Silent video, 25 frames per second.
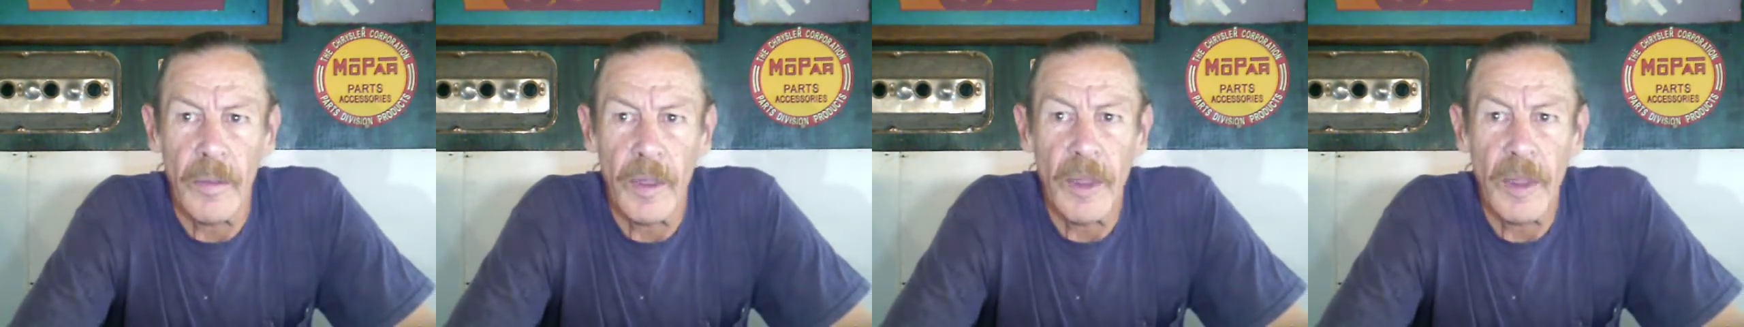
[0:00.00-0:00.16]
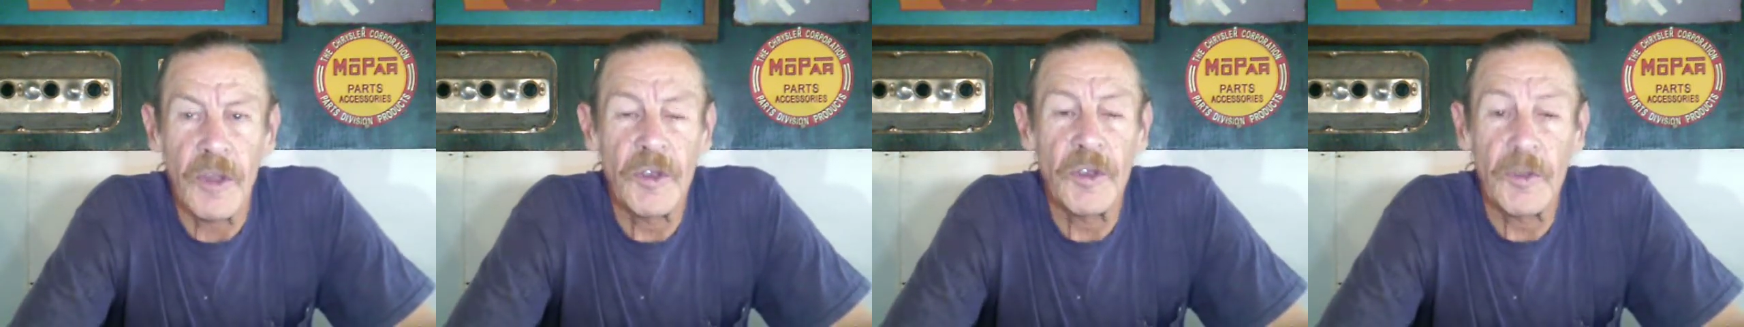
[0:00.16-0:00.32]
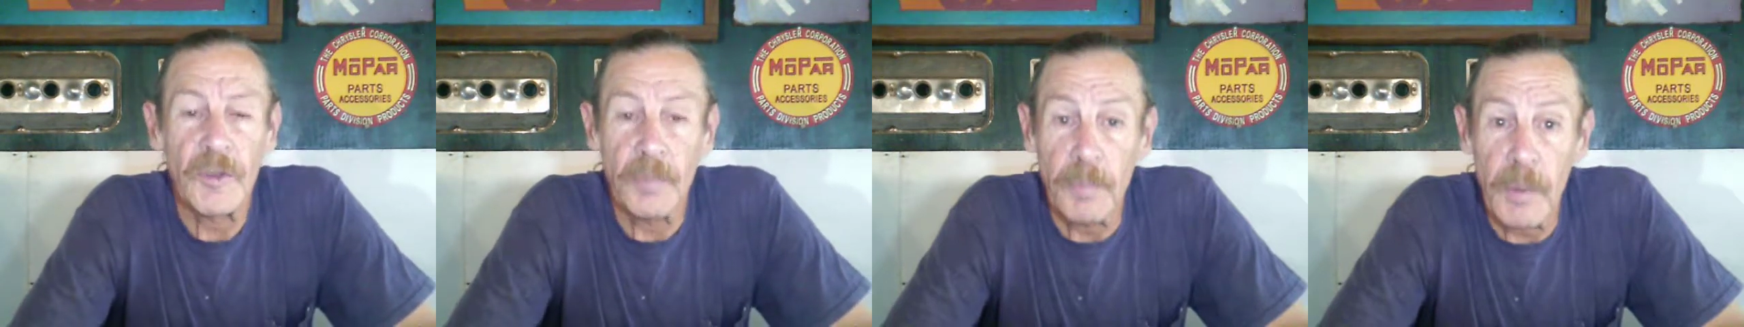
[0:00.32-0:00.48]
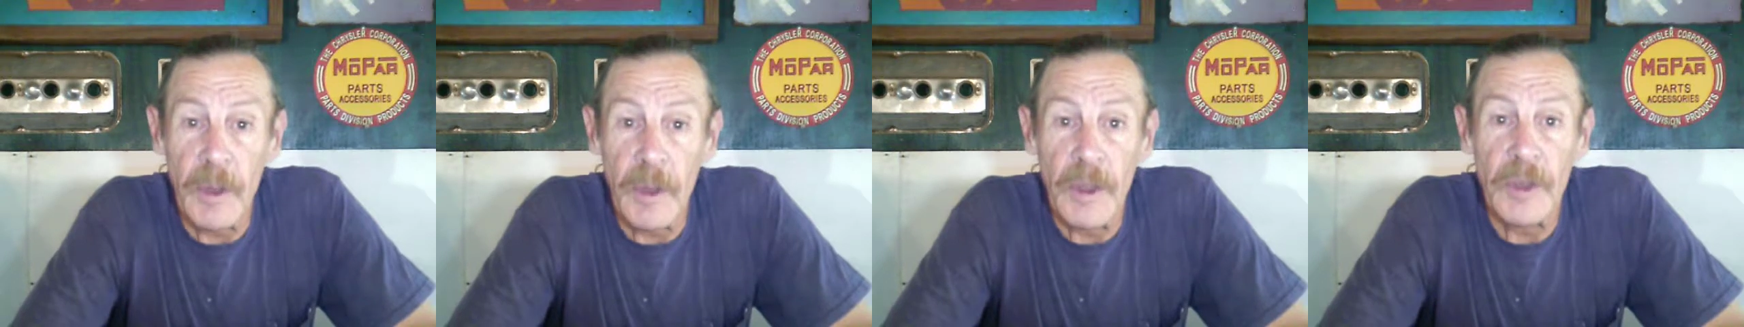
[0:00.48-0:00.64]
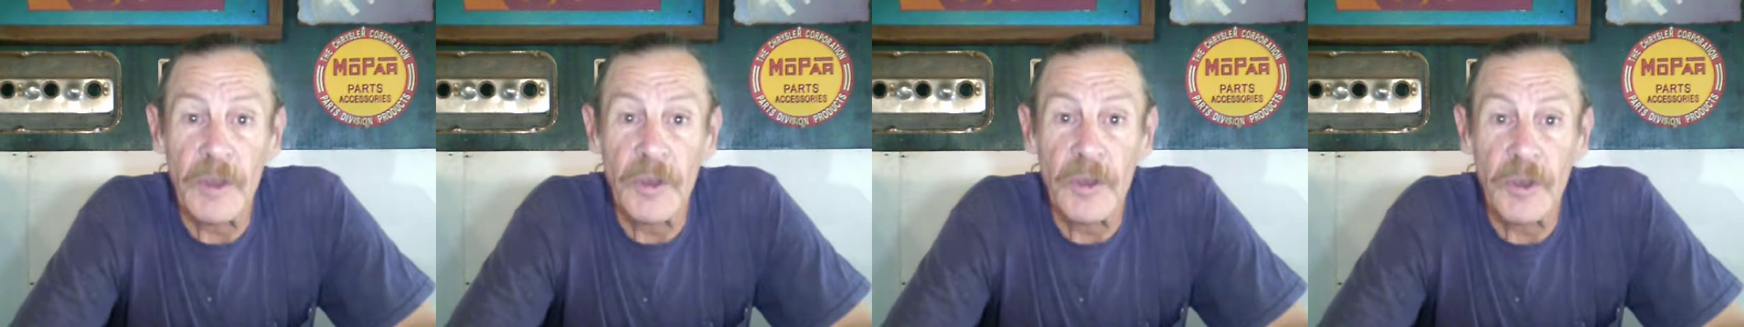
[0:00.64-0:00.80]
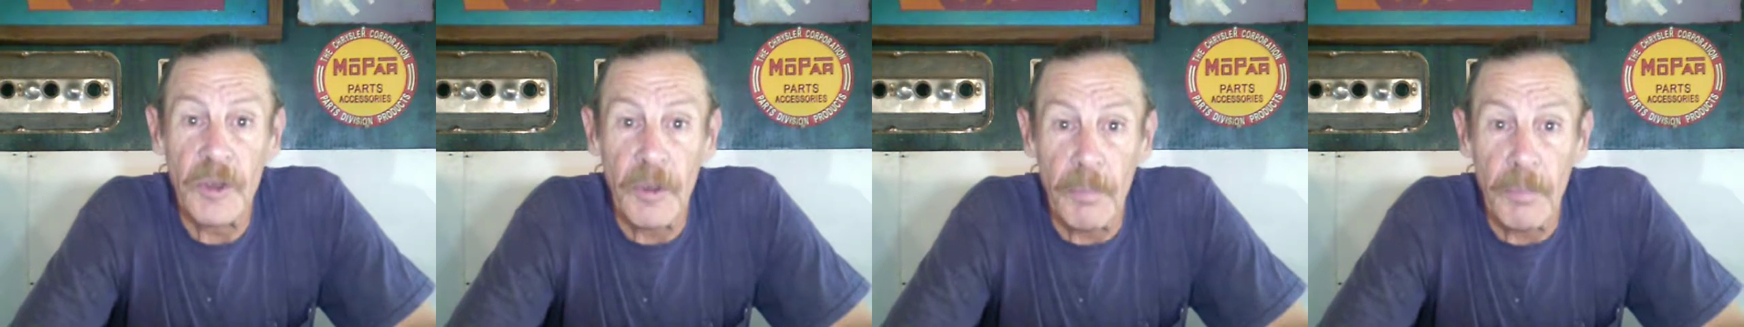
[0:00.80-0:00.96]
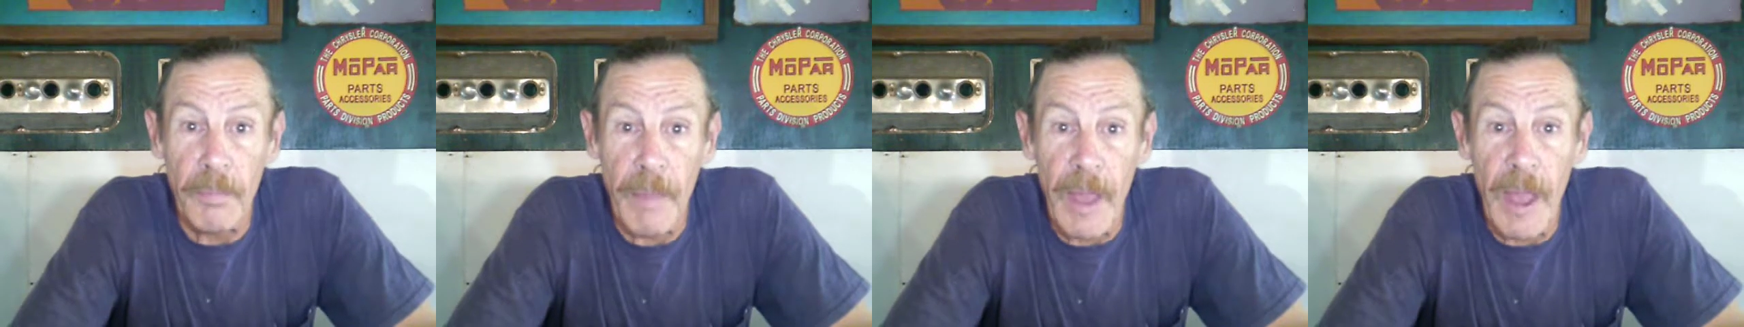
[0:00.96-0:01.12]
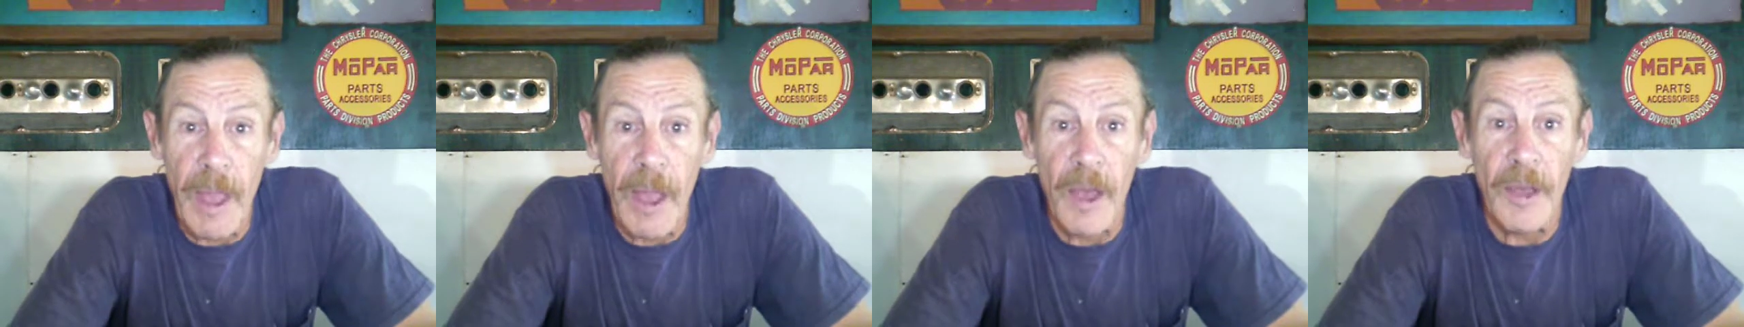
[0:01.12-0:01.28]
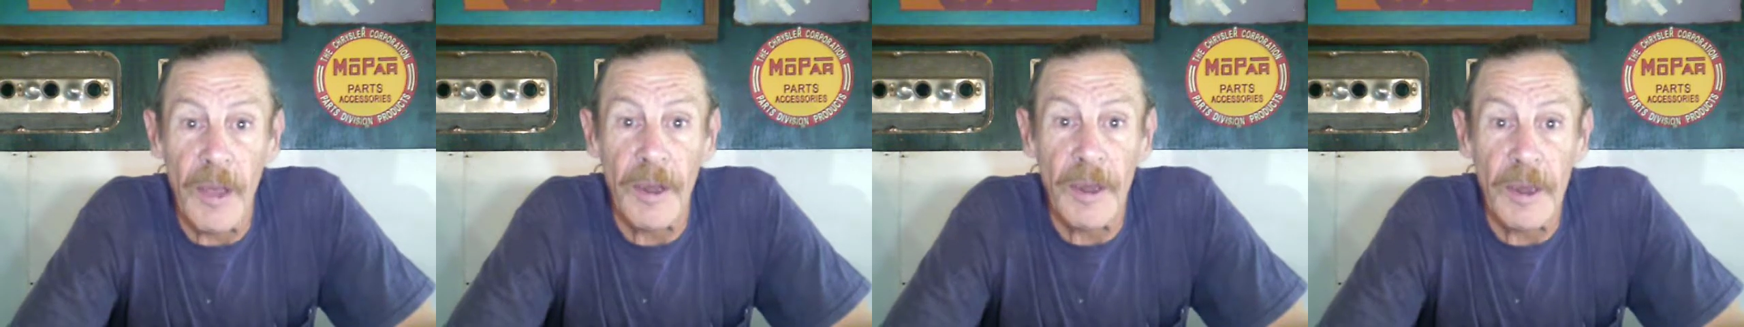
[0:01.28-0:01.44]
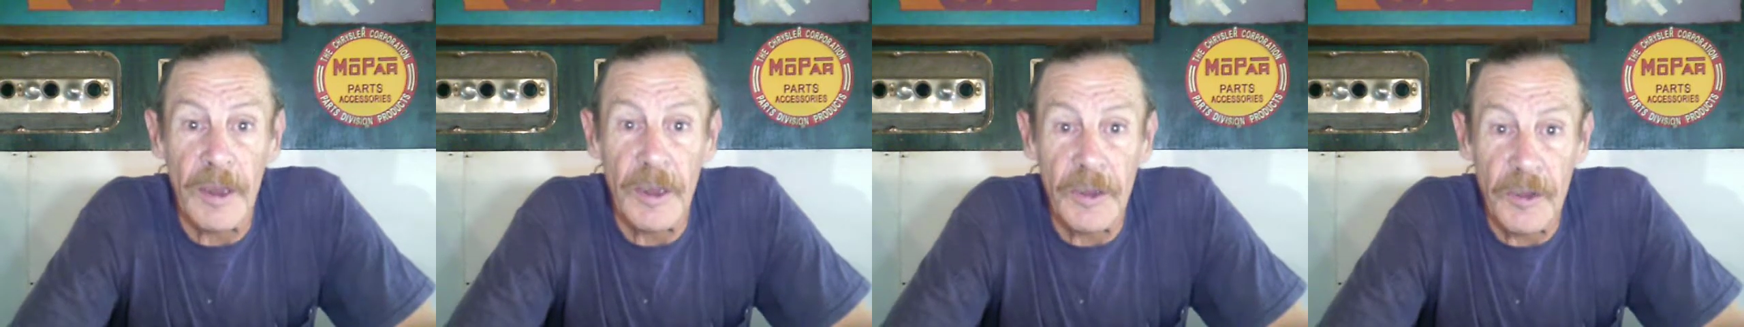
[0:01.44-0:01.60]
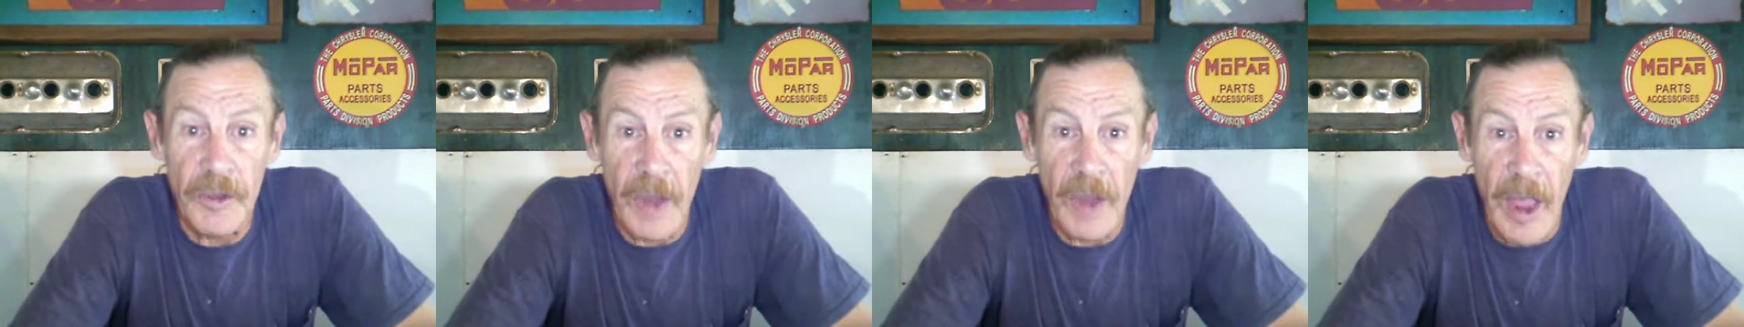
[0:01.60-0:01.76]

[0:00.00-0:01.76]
It spins about its